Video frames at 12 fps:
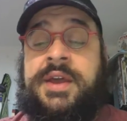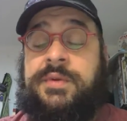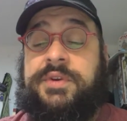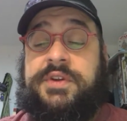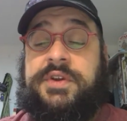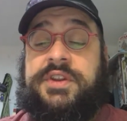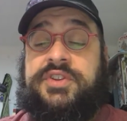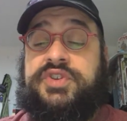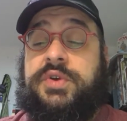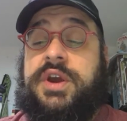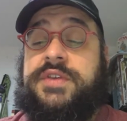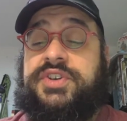When you could
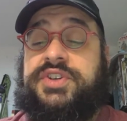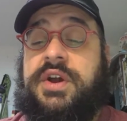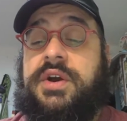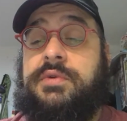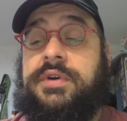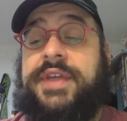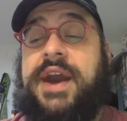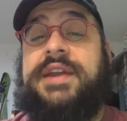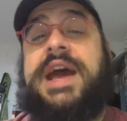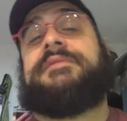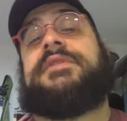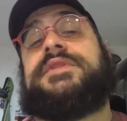enjoy the show
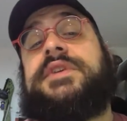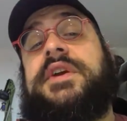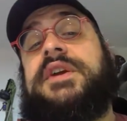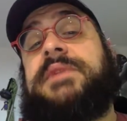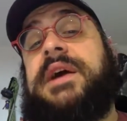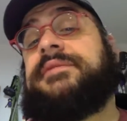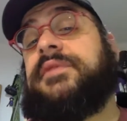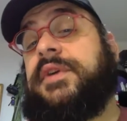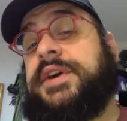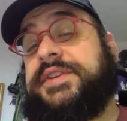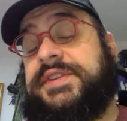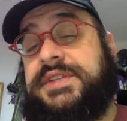without having to hear my
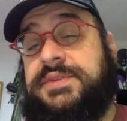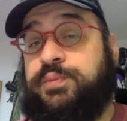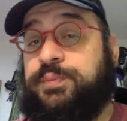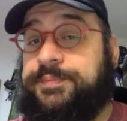voice.